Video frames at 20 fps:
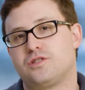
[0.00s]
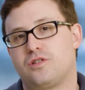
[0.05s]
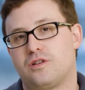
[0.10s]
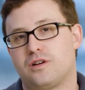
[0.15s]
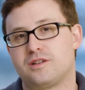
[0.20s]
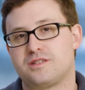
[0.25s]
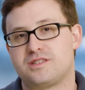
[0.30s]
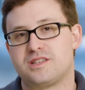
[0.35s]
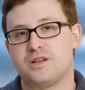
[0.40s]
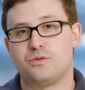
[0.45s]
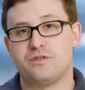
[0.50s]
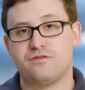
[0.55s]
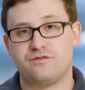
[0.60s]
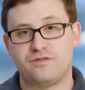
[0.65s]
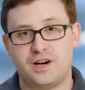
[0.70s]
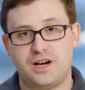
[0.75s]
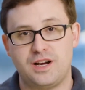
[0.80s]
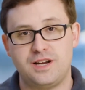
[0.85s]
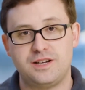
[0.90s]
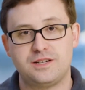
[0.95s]
targets that we
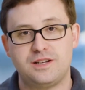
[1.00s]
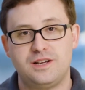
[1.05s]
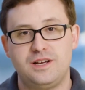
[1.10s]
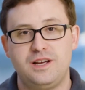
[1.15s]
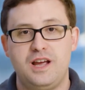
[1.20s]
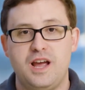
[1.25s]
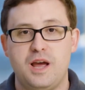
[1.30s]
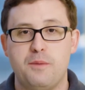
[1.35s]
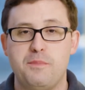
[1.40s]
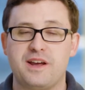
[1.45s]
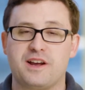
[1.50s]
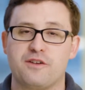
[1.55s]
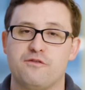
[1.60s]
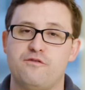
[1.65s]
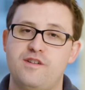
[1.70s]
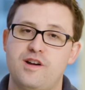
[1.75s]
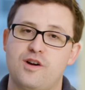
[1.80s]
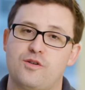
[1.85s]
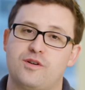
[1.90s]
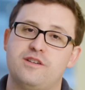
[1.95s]
find and make a
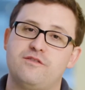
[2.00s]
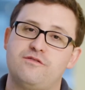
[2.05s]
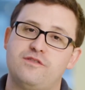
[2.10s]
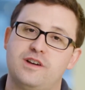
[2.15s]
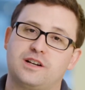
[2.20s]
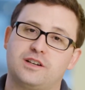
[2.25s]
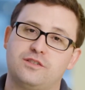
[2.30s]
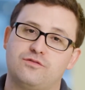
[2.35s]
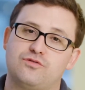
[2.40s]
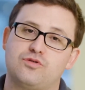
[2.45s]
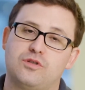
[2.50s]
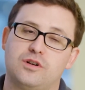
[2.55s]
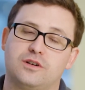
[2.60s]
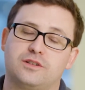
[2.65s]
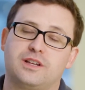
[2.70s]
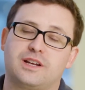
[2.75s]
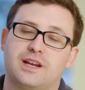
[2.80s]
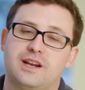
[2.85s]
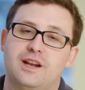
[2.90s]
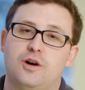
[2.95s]
very effective
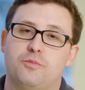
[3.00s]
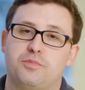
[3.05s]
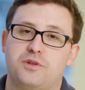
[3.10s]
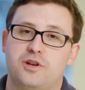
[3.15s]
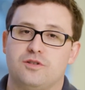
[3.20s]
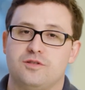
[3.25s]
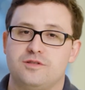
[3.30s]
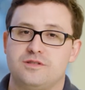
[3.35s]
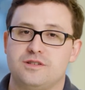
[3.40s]
drug that can help cure